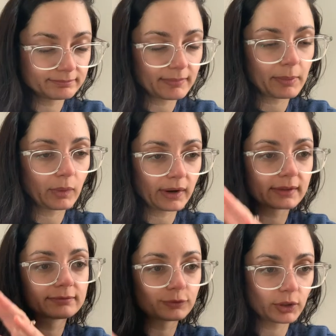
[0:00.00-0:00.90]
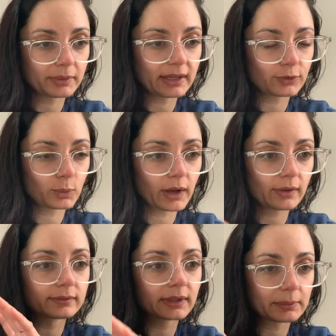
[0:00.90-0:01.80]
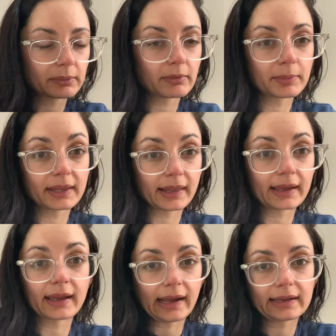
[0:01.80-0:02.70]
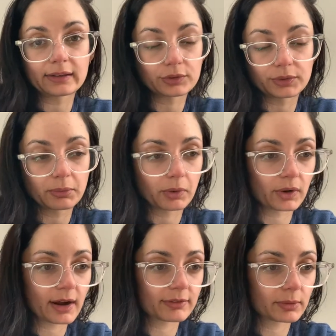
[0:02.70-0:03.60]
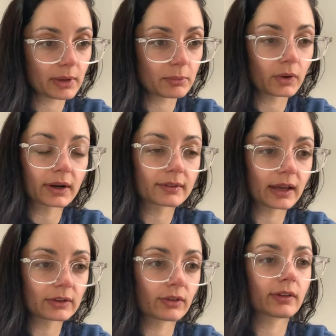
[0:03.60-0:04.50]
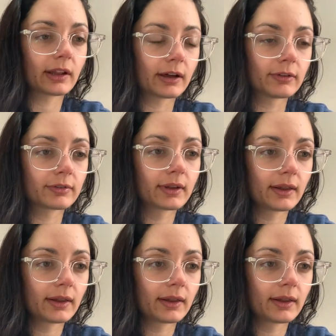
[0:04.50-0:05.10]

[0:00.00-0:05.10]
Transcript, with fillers: memoir for me as well that made me be like, I need to read more graphic memoirs. I just love